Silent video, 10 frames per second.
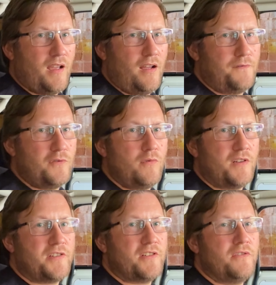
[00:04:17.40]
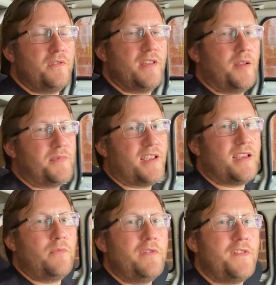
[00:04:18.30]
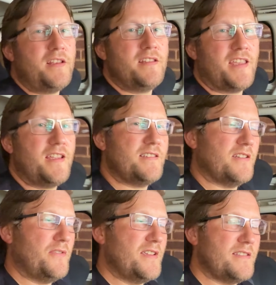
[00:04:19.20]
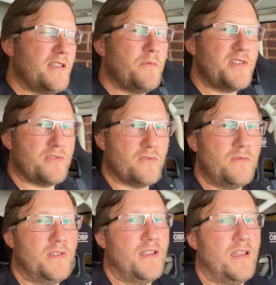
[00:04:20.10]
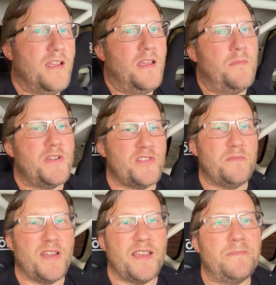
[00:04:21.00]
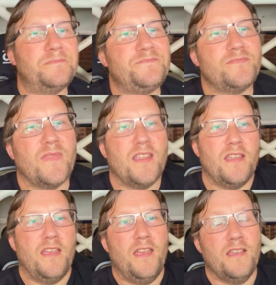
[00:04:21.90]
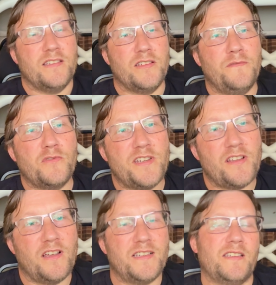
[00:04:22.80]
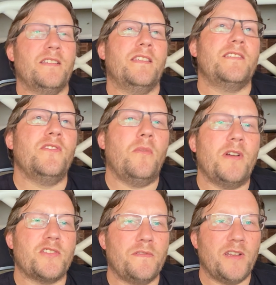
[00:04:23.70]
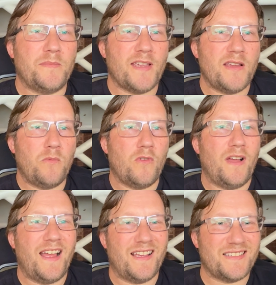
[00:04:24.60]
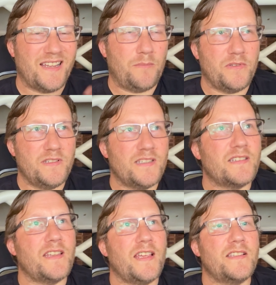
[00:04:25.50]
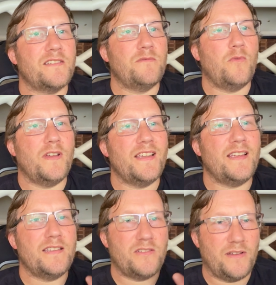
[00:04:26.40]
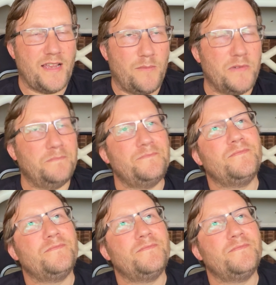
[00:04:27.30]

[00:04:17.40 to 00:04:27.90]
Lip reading: I thought I'd do the update within the K series, the original Mission Mini. So unfortunately guys, there's not much of an update of what has happened, it's a case of what is going to happen.